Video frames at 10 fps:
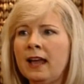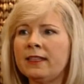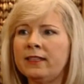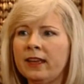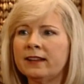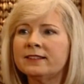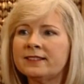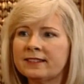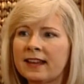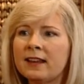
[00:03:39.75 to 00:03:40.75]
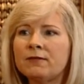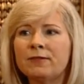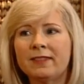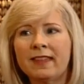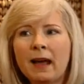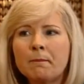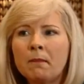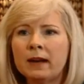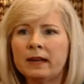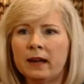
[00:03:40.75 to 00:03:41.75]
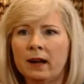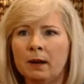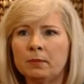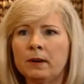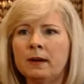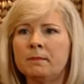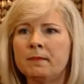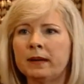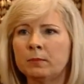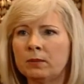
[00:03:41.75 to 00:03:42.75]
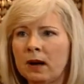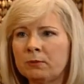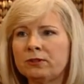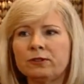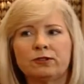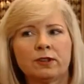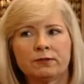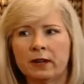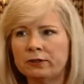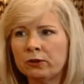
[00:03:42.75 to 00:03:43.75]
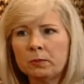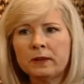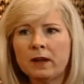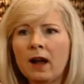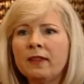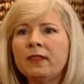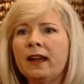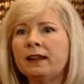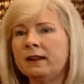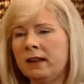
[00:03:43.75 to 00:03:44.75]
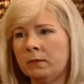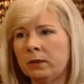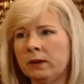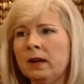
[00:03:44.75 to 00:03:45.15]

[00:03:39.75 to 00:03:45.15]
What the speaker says: Then save that money up. Make a promise to yourself not to go beyond that number,